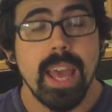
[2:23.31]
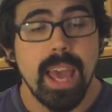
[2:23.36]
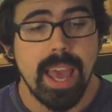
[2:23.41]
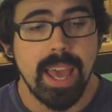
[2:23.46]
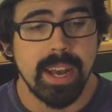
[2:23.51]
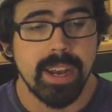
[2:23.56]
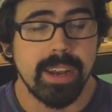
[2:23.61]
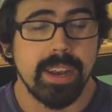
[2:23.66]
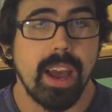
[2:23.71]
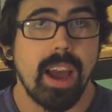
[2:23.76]

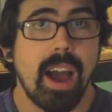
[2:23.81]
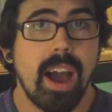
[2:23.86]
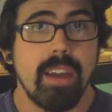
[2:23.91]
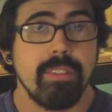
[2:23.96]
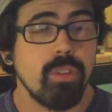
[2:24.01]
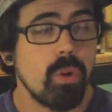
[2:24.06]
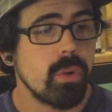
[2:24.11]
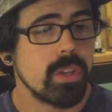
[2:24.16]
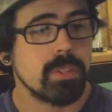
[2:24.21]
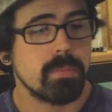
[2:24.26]
And
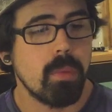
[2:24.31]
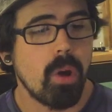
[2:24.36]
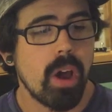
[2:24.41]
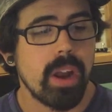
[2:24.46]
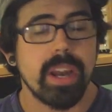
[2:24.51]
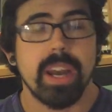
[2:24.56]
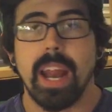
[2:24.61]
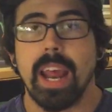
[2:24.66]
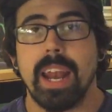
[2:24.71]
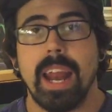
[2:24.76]
I've always
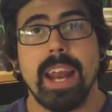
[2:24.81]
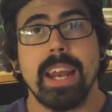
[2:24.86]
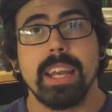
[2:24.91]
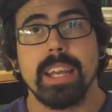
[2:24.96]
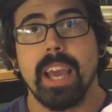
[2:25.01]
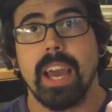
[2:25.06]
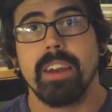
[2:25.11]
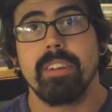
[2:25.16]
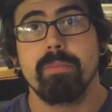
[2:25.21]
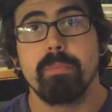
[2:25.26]
bought it at any
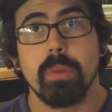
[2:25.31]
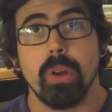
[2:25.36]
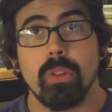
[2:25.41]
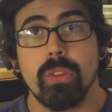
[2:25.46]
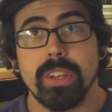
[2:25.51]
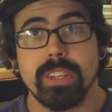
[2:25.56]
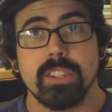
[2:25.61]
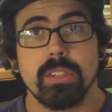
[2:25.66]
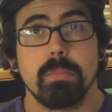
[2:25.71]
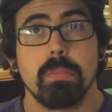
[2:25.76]
kind of
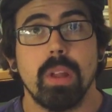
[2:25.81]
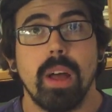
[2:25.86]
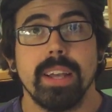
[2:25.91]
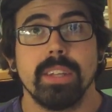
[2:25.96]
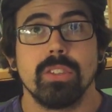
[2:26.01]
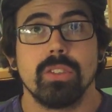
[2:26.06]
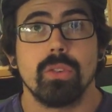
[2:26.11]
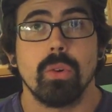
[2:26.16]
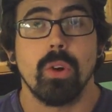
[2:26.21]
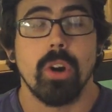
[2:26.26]
building supply
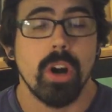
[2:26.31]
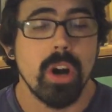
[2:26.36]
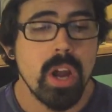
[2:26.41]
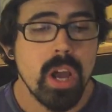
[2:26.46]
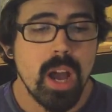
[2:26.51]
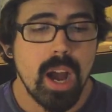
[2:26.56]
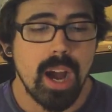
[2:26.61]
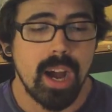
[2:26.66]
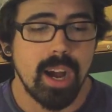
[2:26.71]
store,